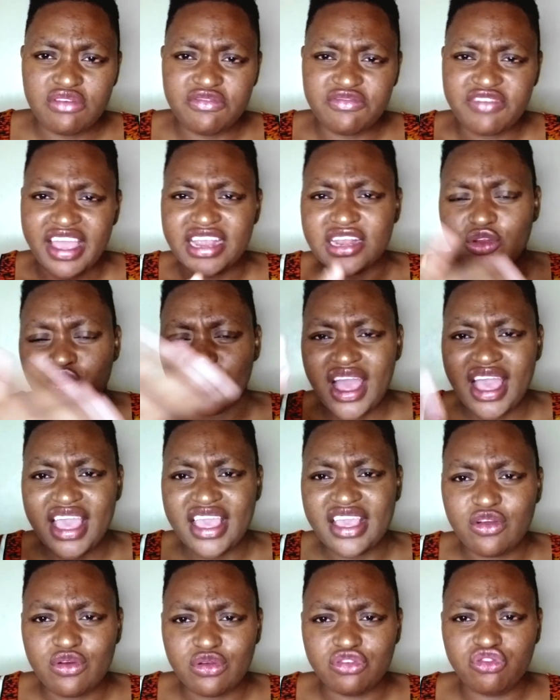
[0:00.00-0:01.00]
find y
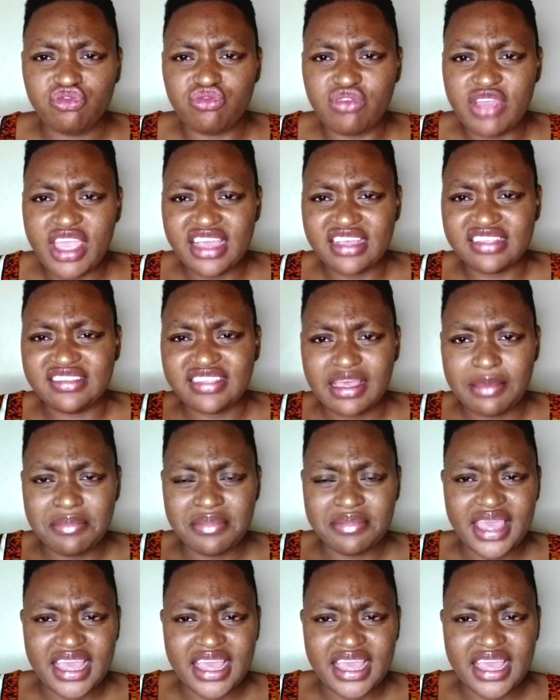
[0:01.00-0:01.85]
equals to xm